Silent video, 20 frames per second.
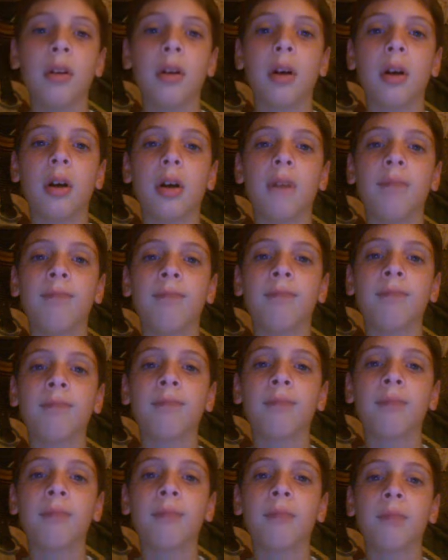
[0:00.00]
um,
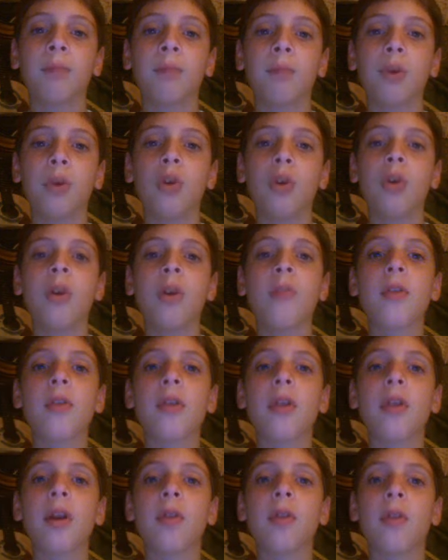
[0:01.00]
whoever the
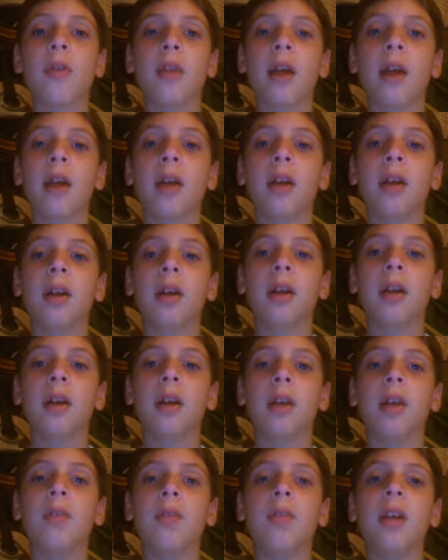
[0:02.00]
singer for that
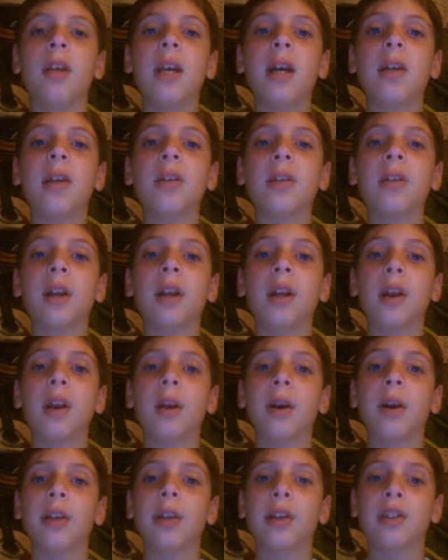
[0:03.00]
if he entered in an
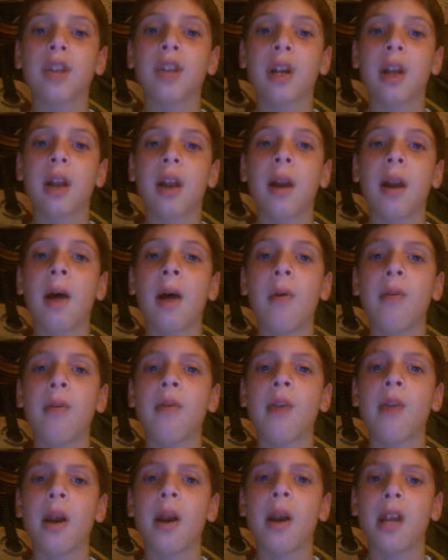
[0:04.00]
audition and I was
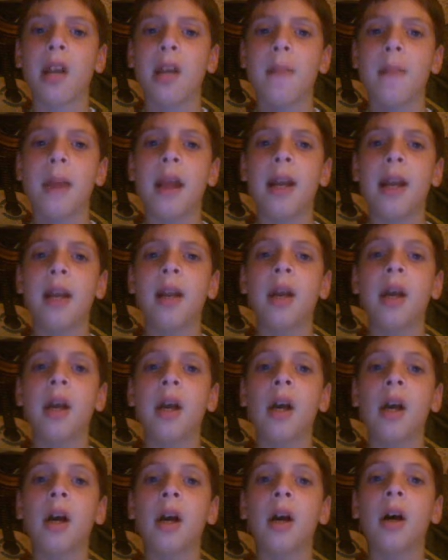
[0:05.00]
there and he made it,
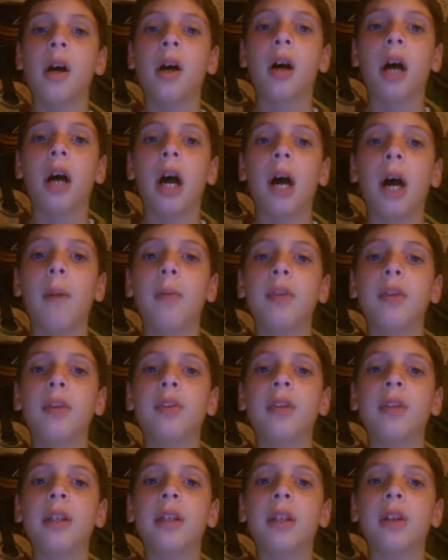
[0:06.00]
I would just
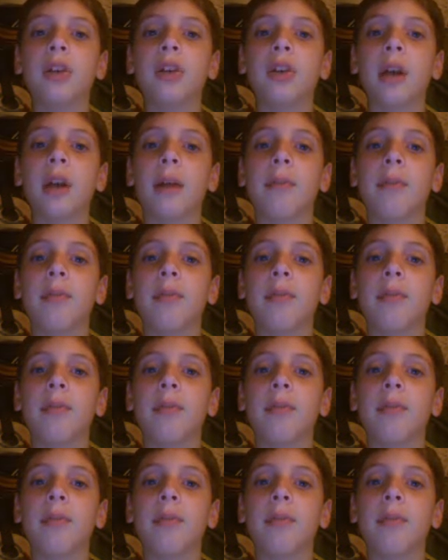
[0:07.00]
take a crap